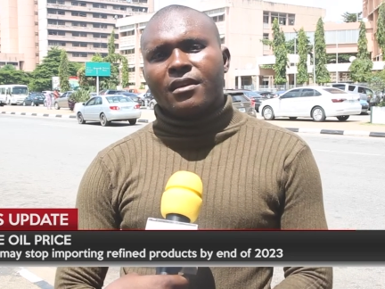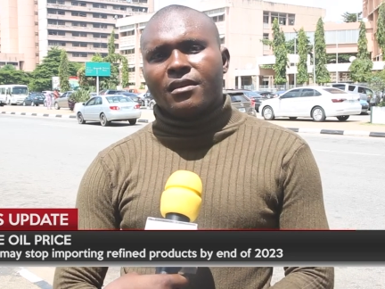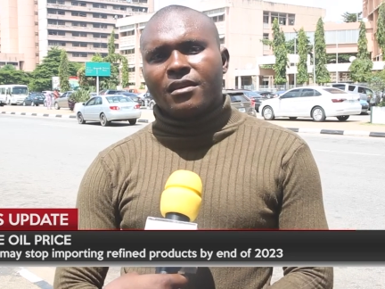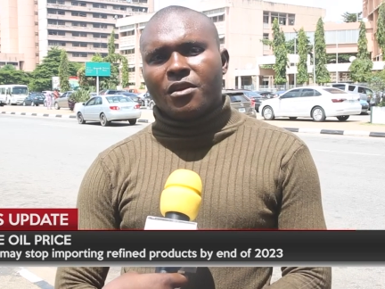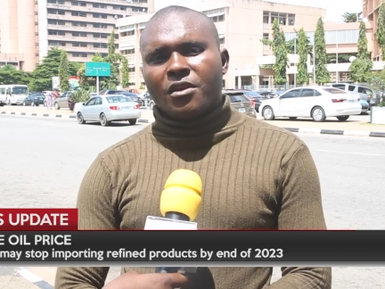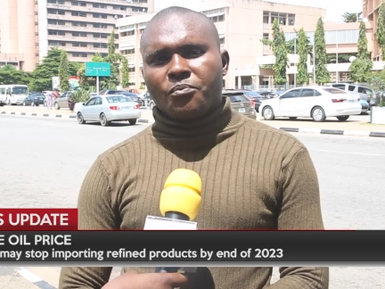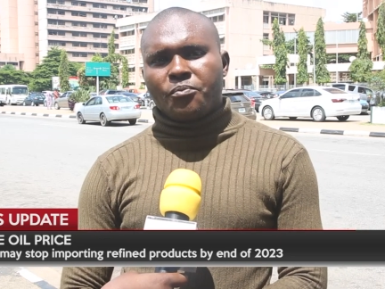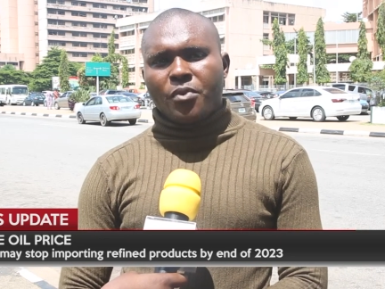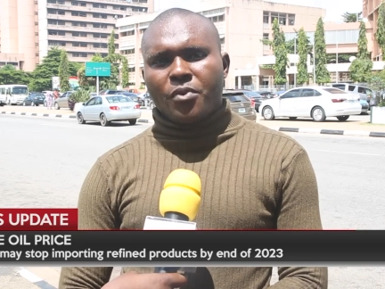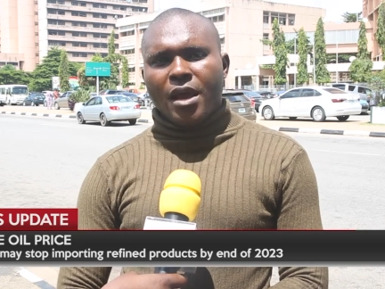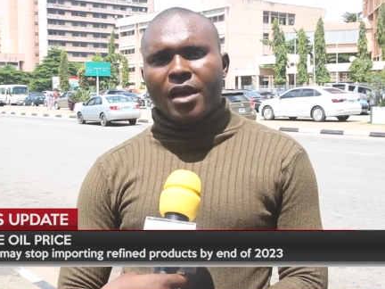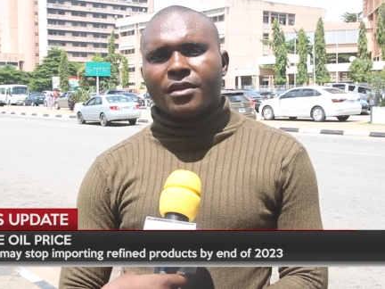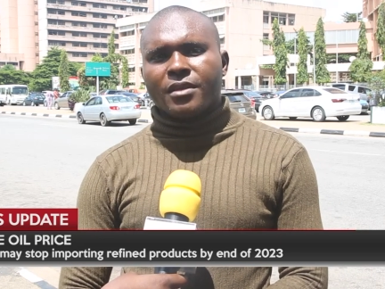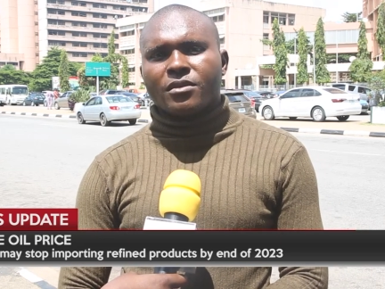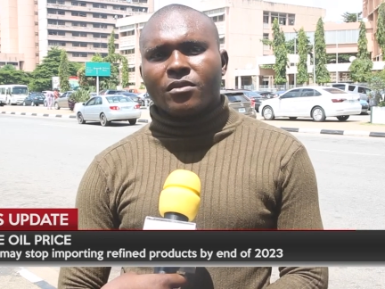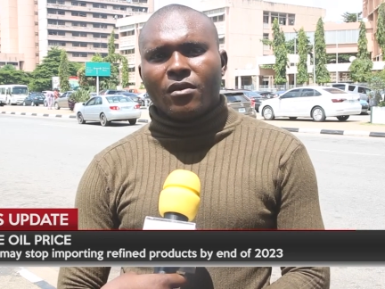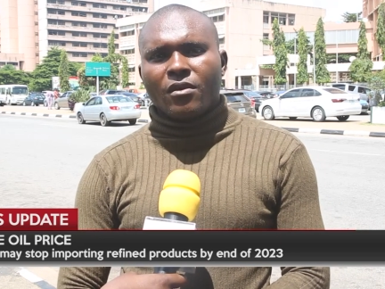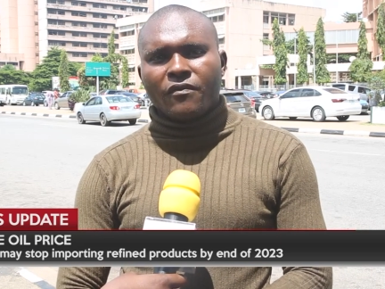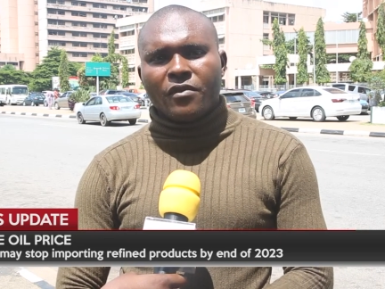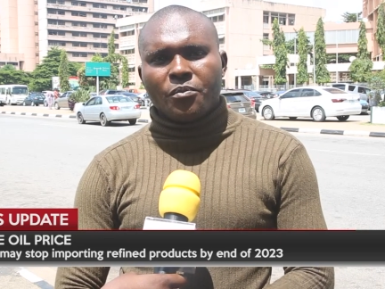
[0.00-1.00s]
the
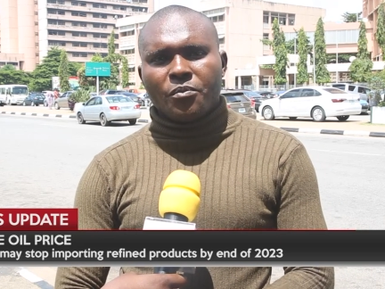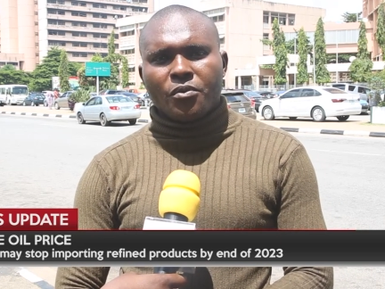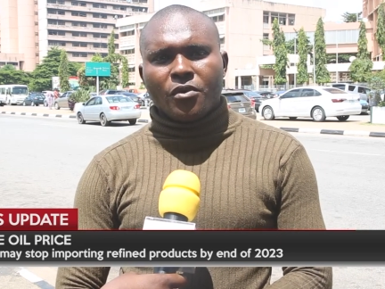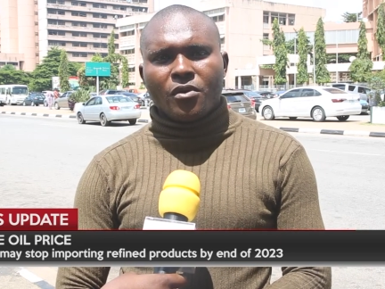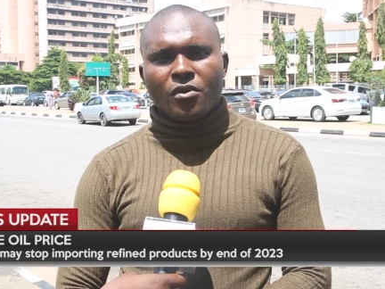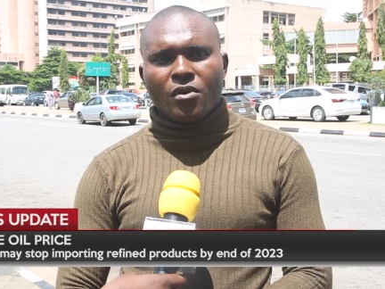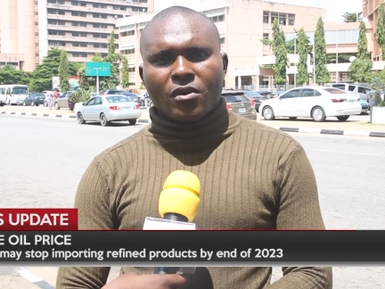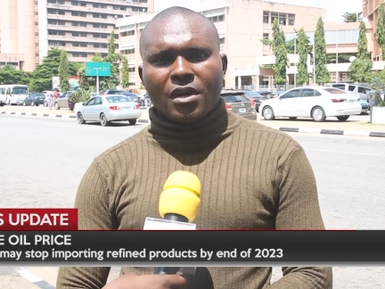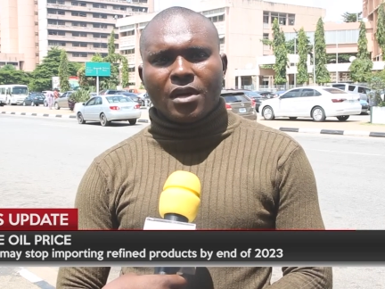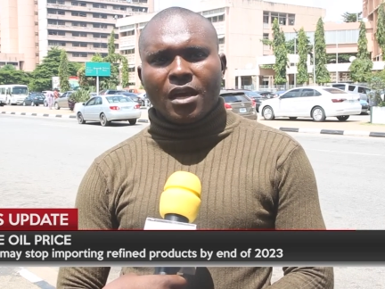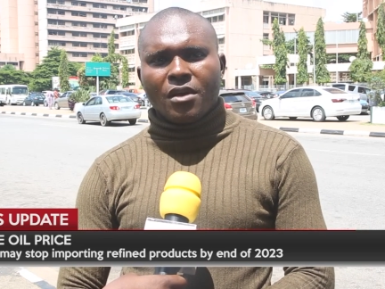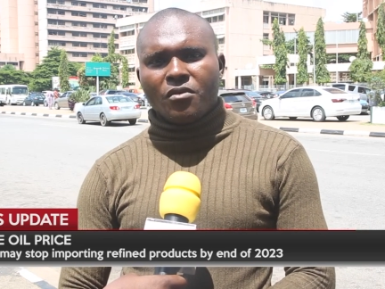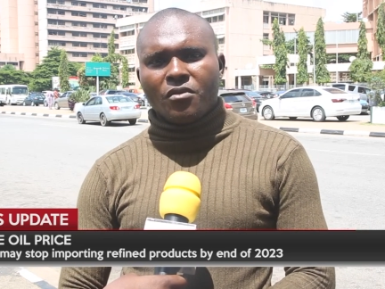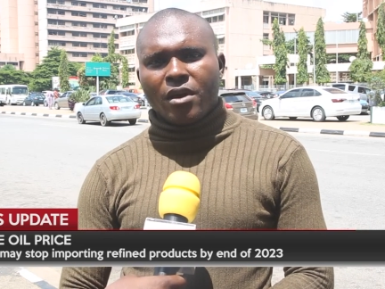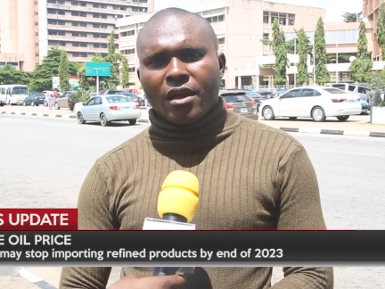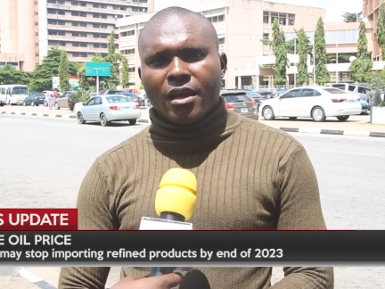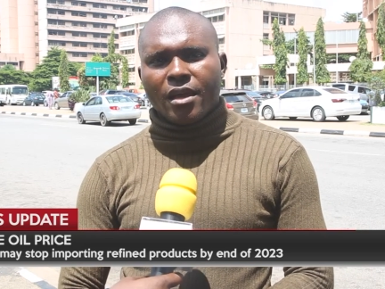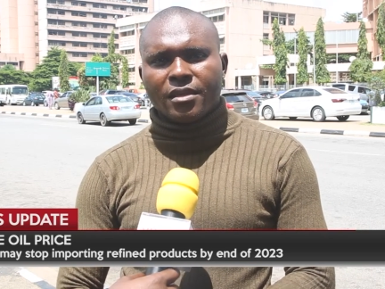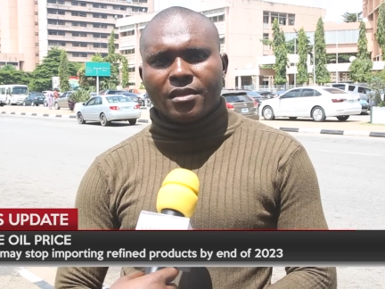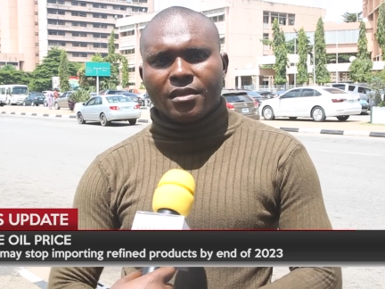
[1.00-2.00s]
price of the product that you
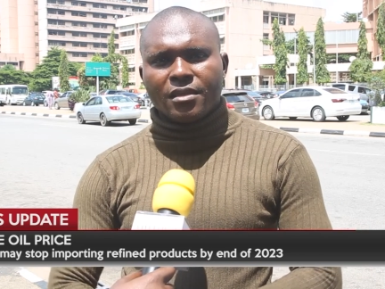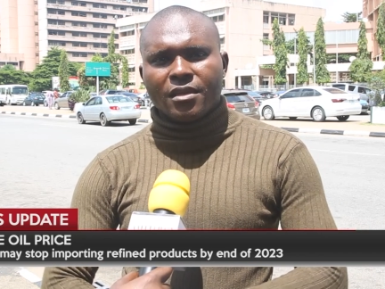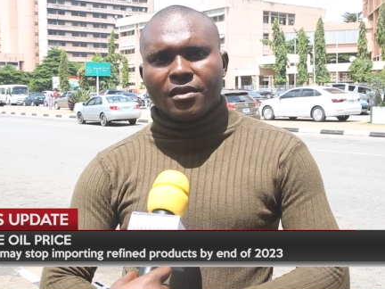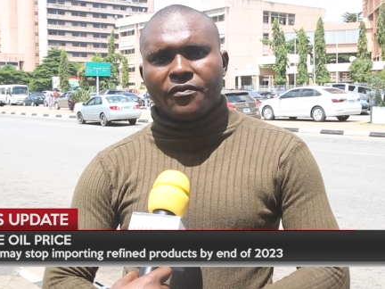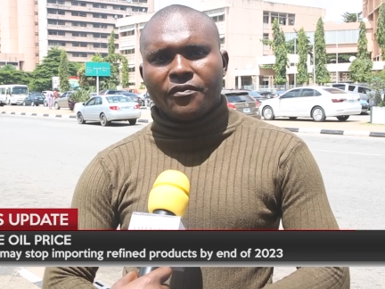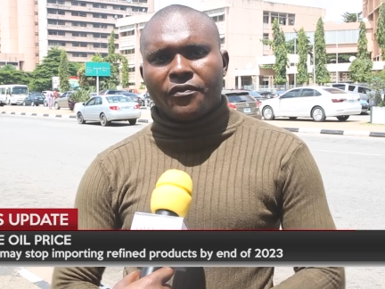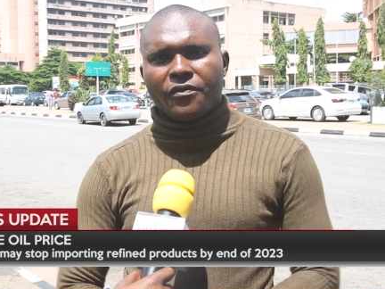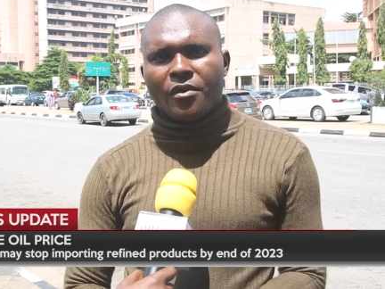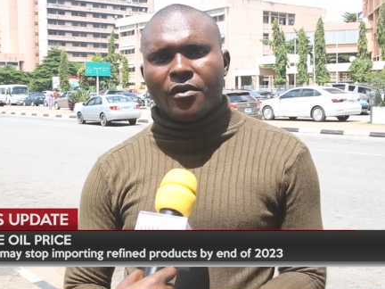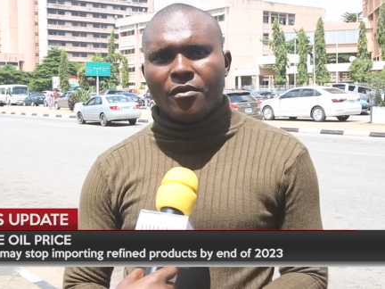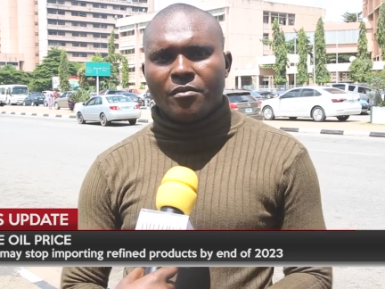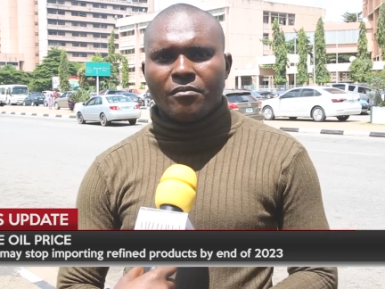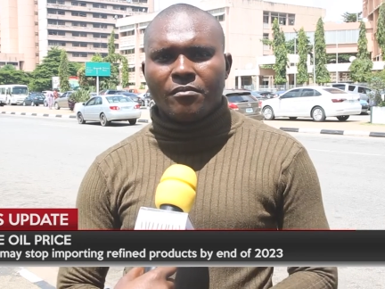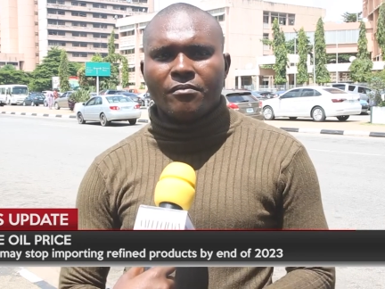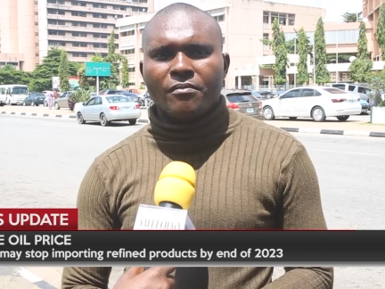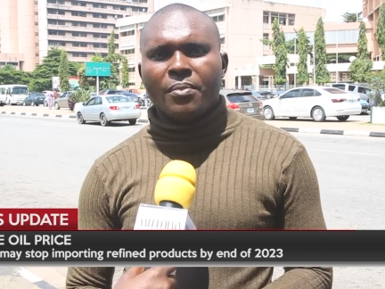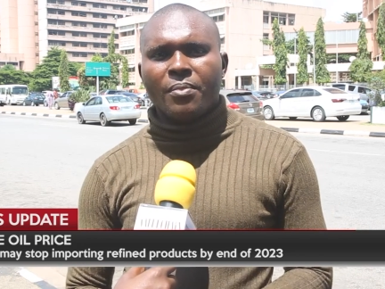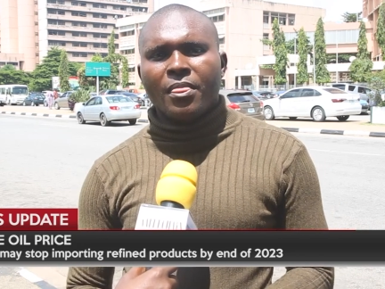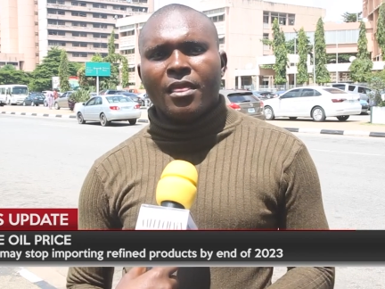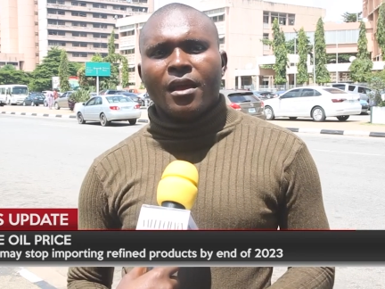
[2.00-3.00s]
are getting it
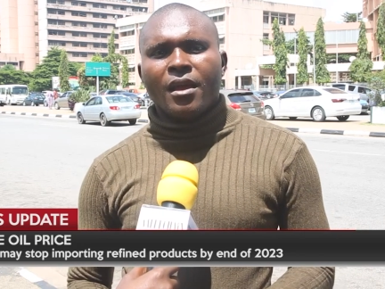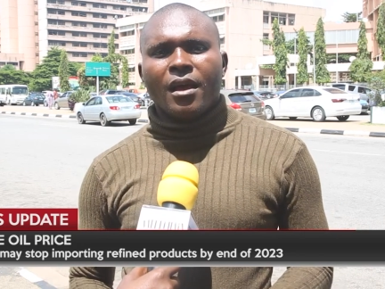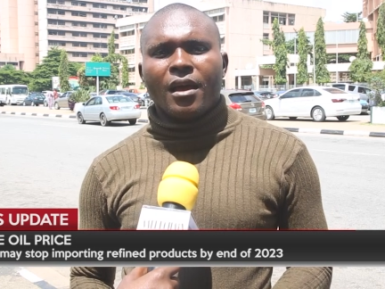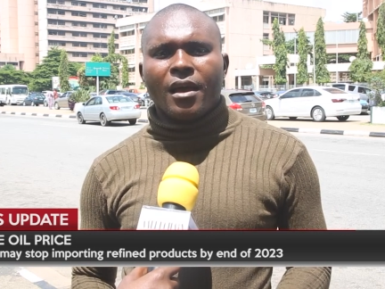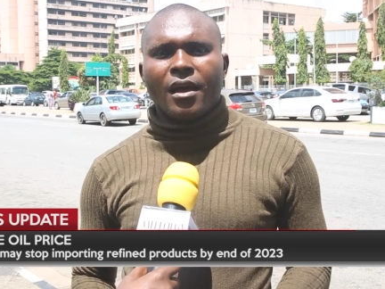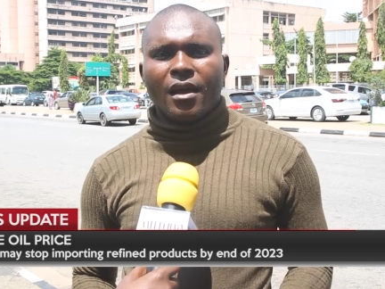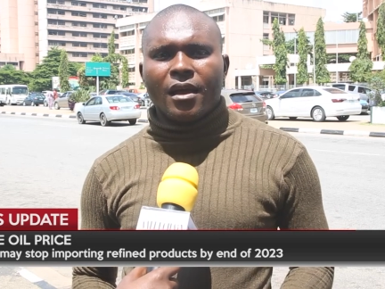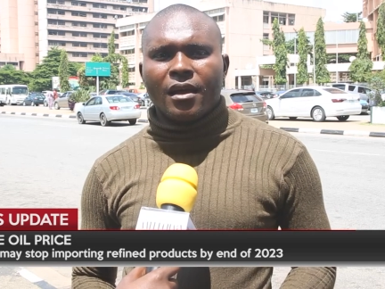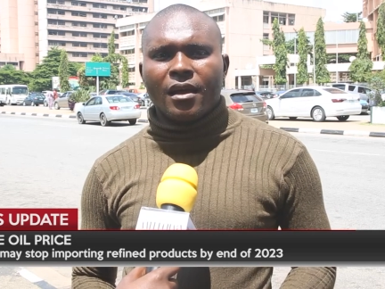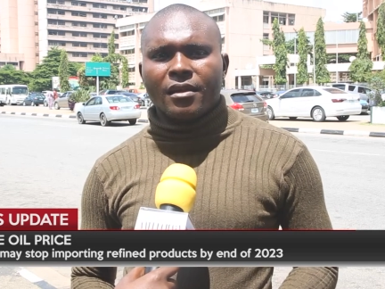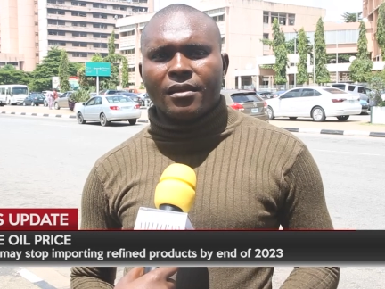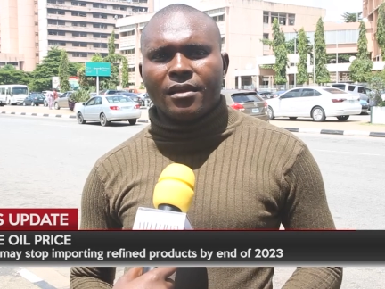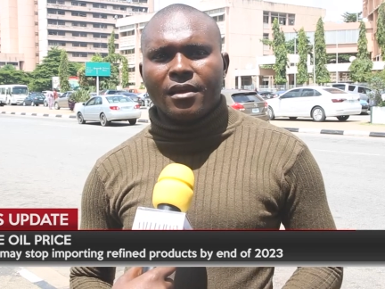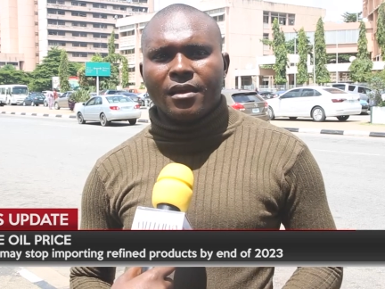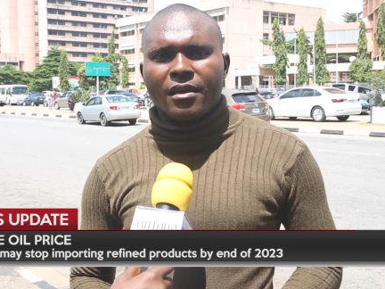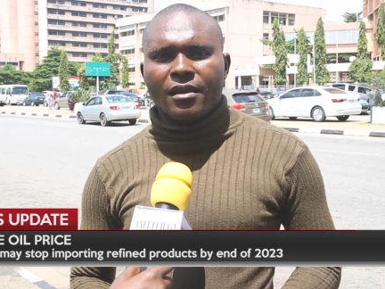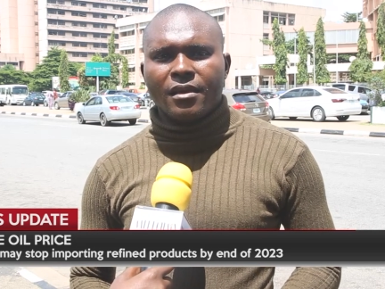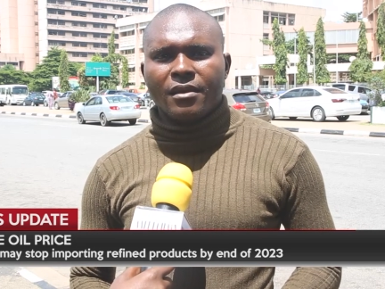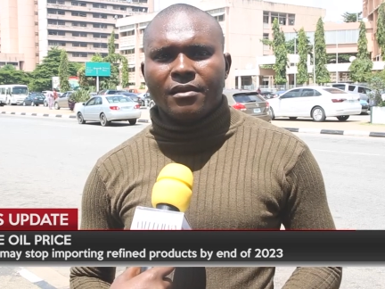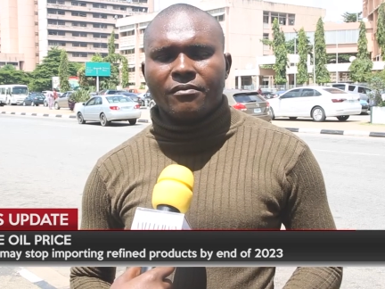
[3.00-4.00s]
from
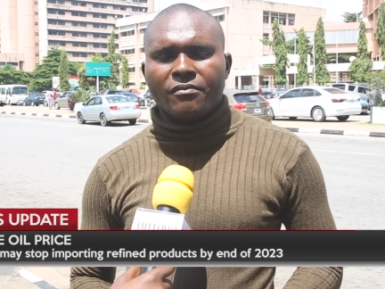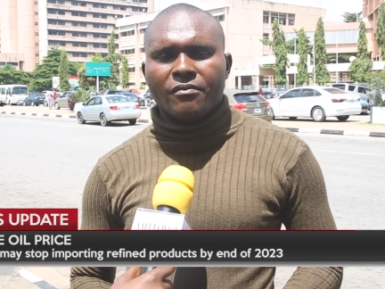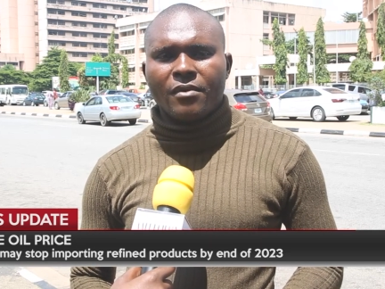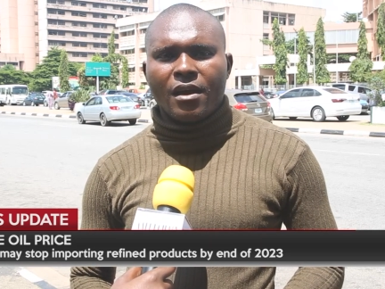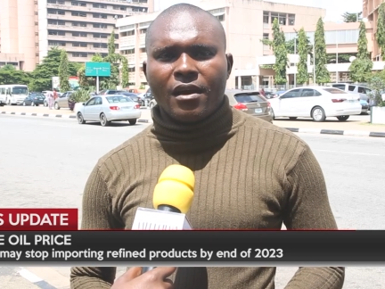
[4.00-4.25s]
the